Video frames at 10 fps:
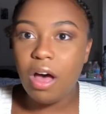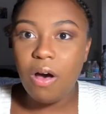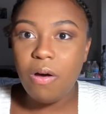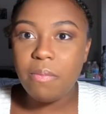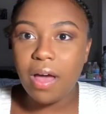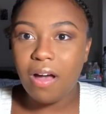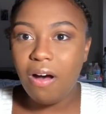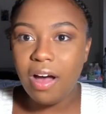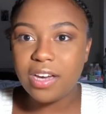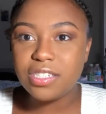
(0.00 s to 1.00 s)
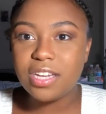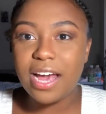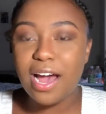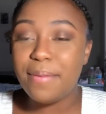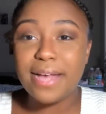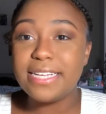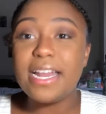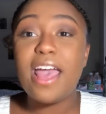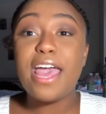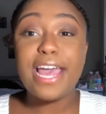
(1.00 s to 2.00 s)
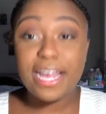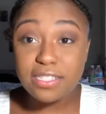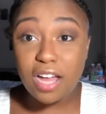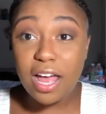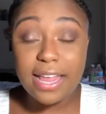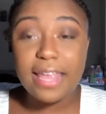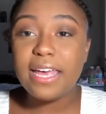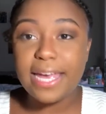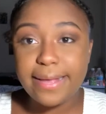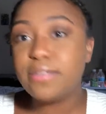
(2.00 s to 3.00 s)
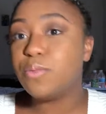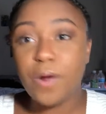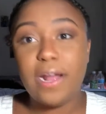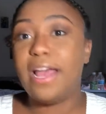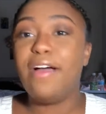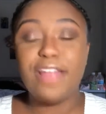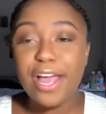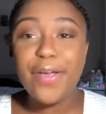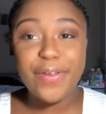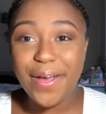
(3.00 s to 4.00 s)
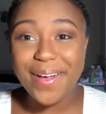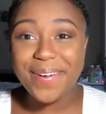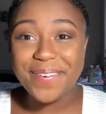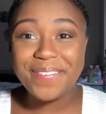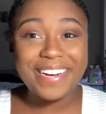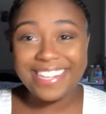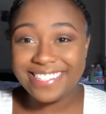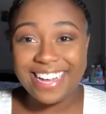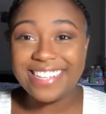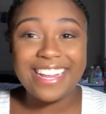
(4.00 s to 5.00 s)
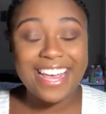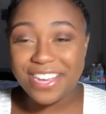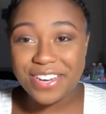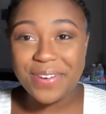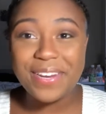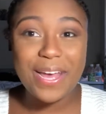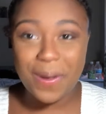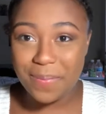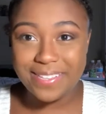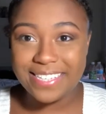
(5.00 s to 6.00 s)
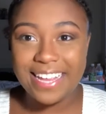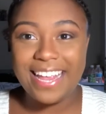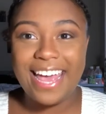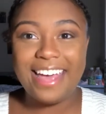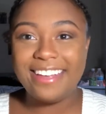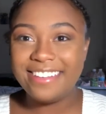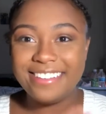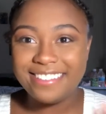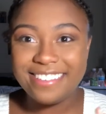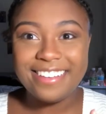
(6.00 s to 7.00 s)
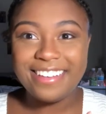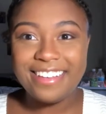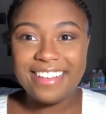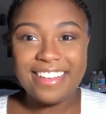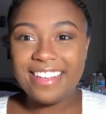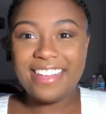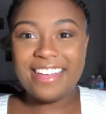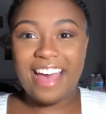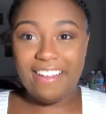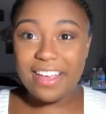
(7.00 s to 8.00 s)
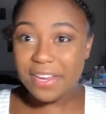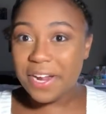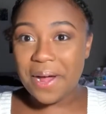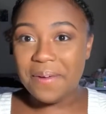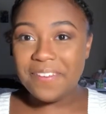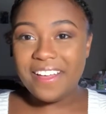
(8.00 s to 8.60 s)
oh my gosh. Like, I said, he's not, like, he's working. I'll let you know what he says. I'll let you know when he opens it. Like, I'll let you know.